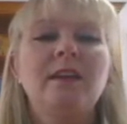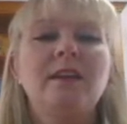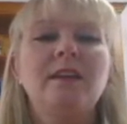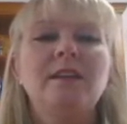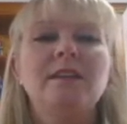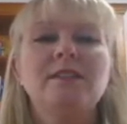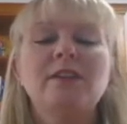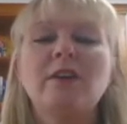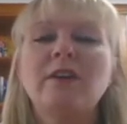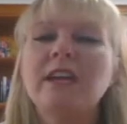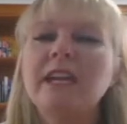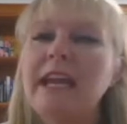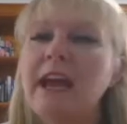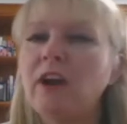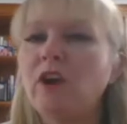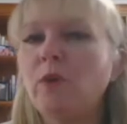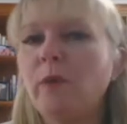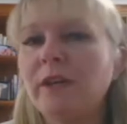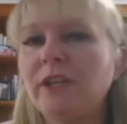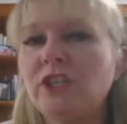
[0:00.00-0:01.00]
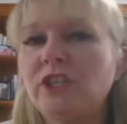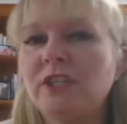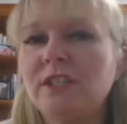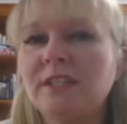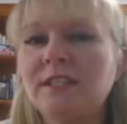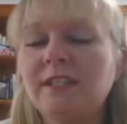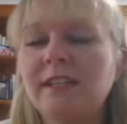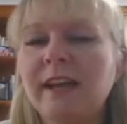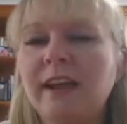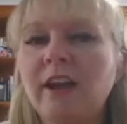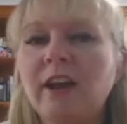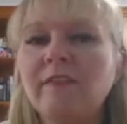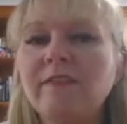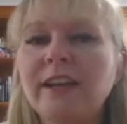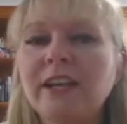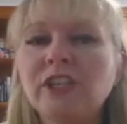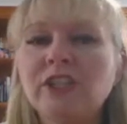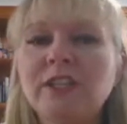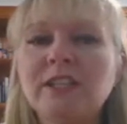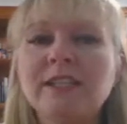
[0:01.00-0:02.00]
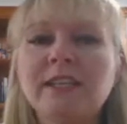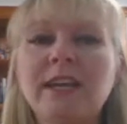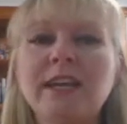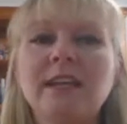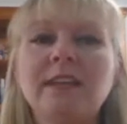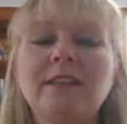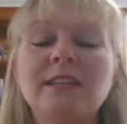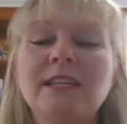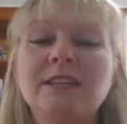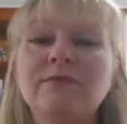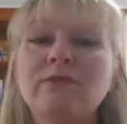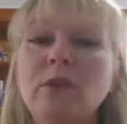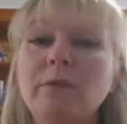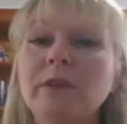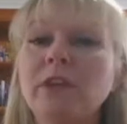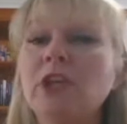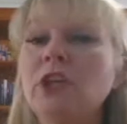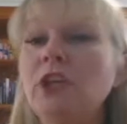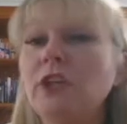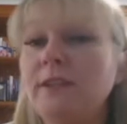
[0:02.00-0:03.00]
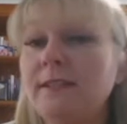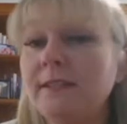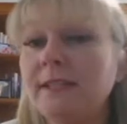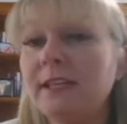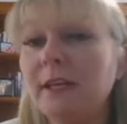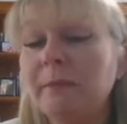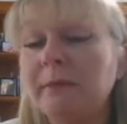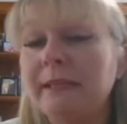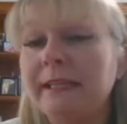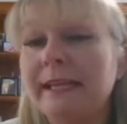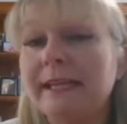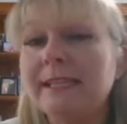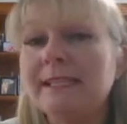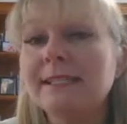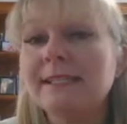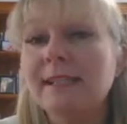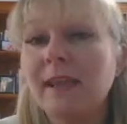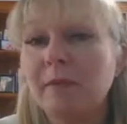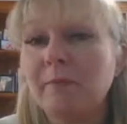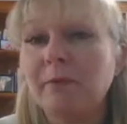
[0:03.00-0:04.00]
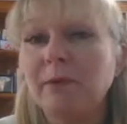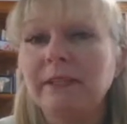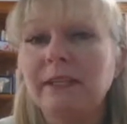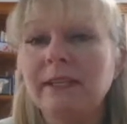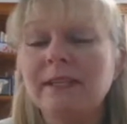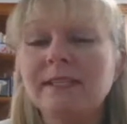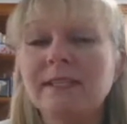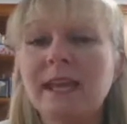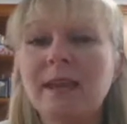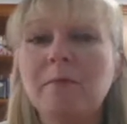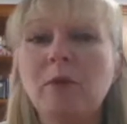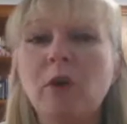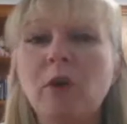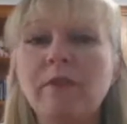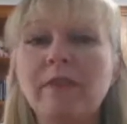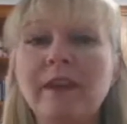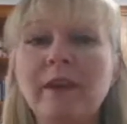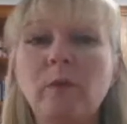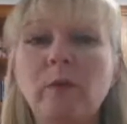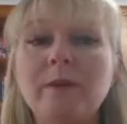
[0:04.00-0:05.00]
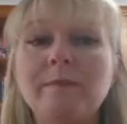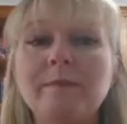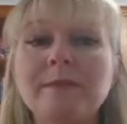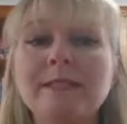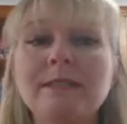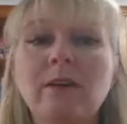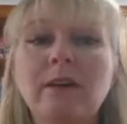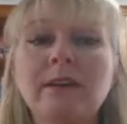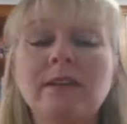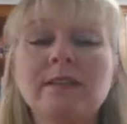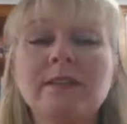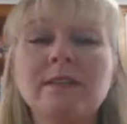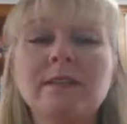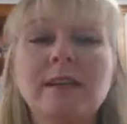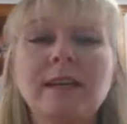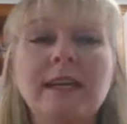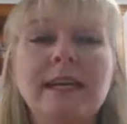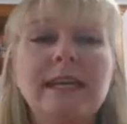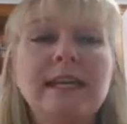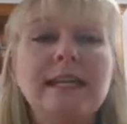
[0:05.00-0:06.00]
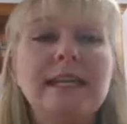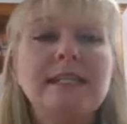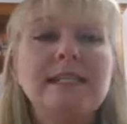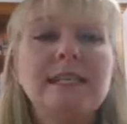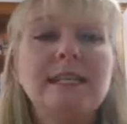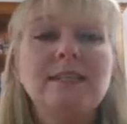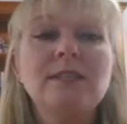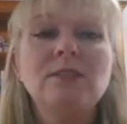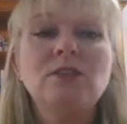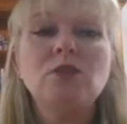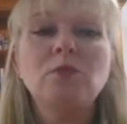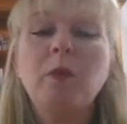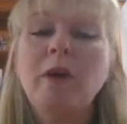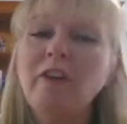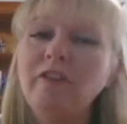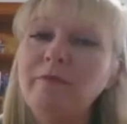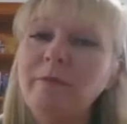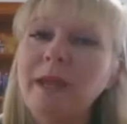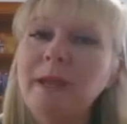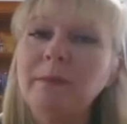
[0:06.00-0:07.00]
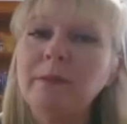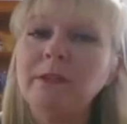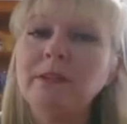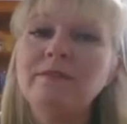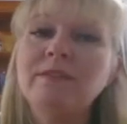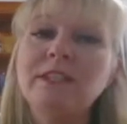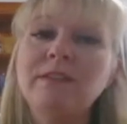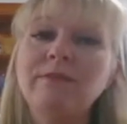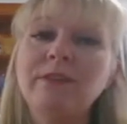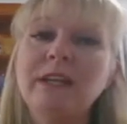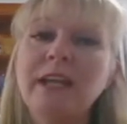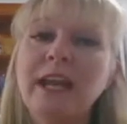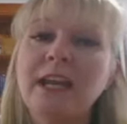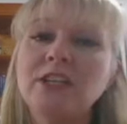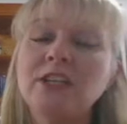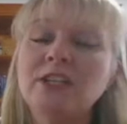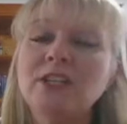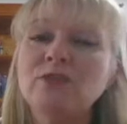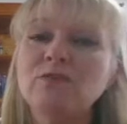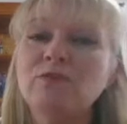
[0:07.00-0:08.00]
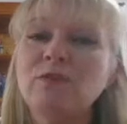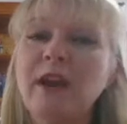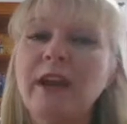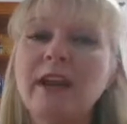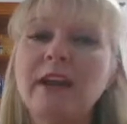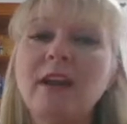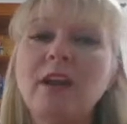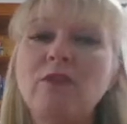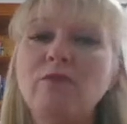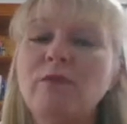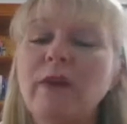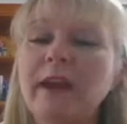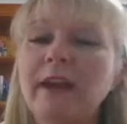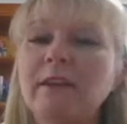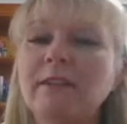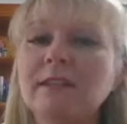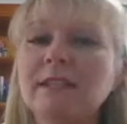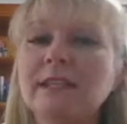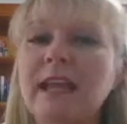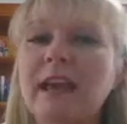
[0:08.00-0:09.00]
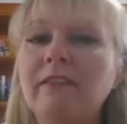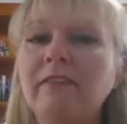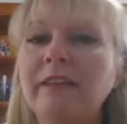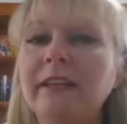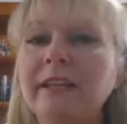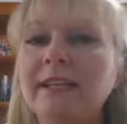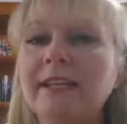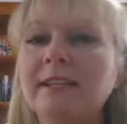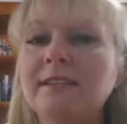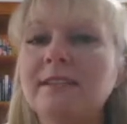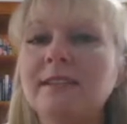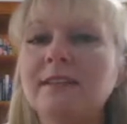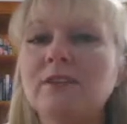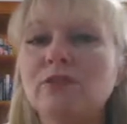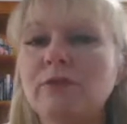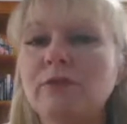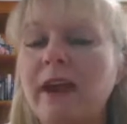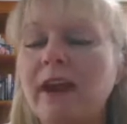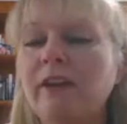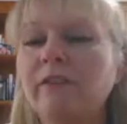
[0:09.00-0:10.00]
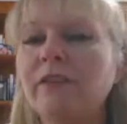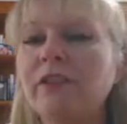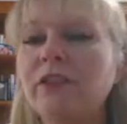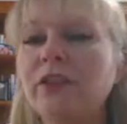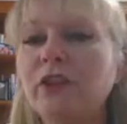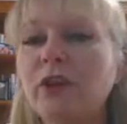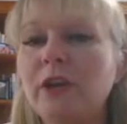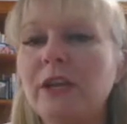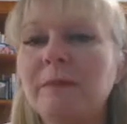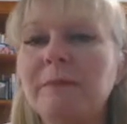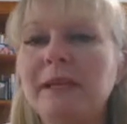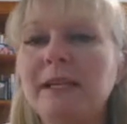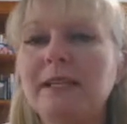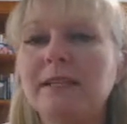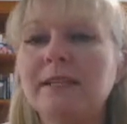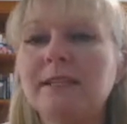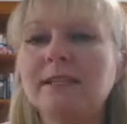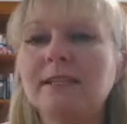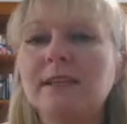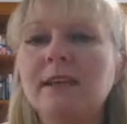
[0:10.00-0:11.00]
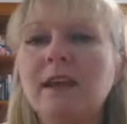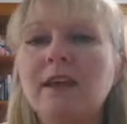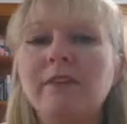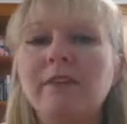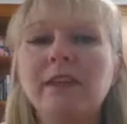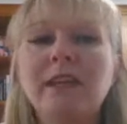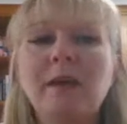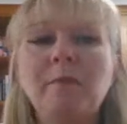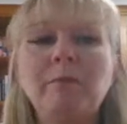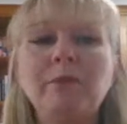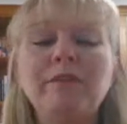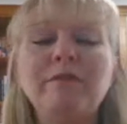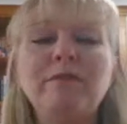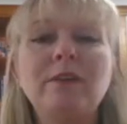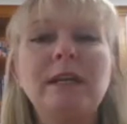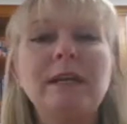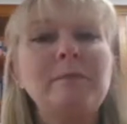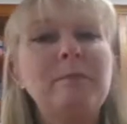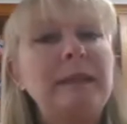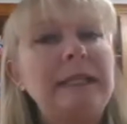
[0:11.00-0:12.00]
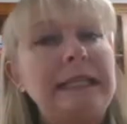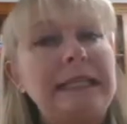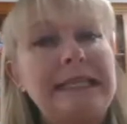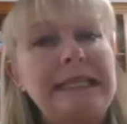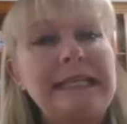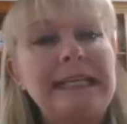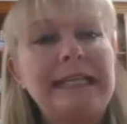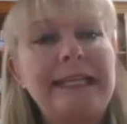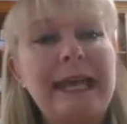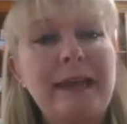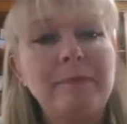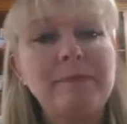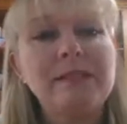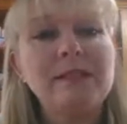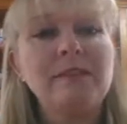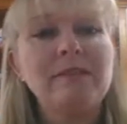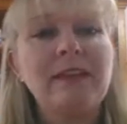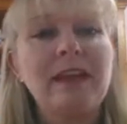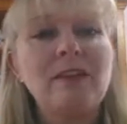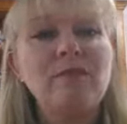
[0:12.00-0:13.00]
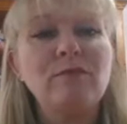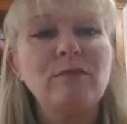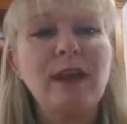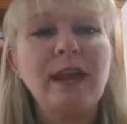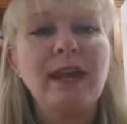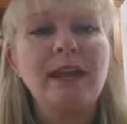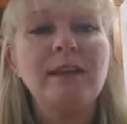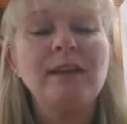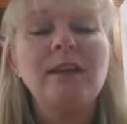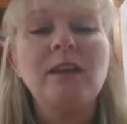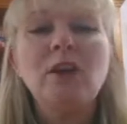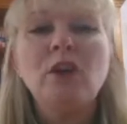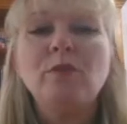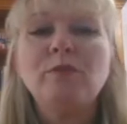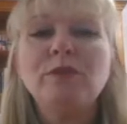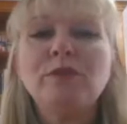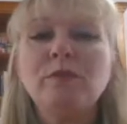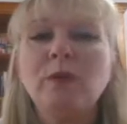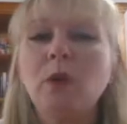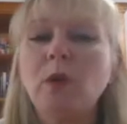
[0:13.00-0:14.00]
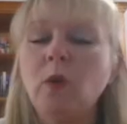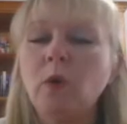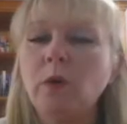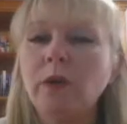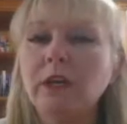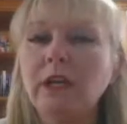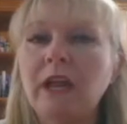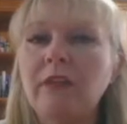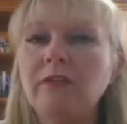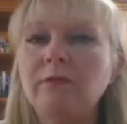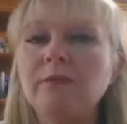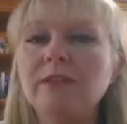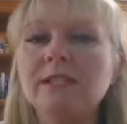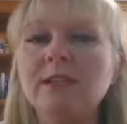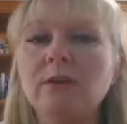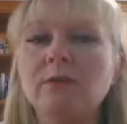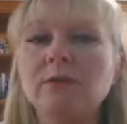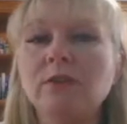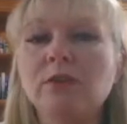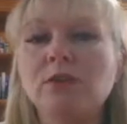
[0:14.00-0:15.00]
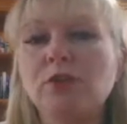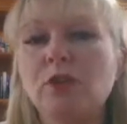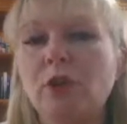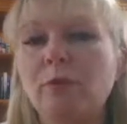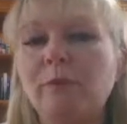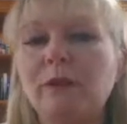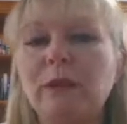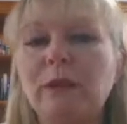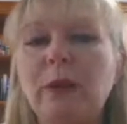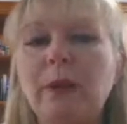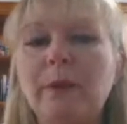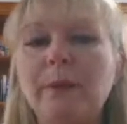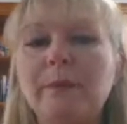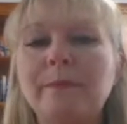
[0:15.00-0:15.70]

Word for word: So in our question today, I've actually taken this from the QCAA sample exam on their website. It says 12 people of different ages ran around an athletics track for 30 minutes. The number of complete laps that they ran was recorded and the results are shown below.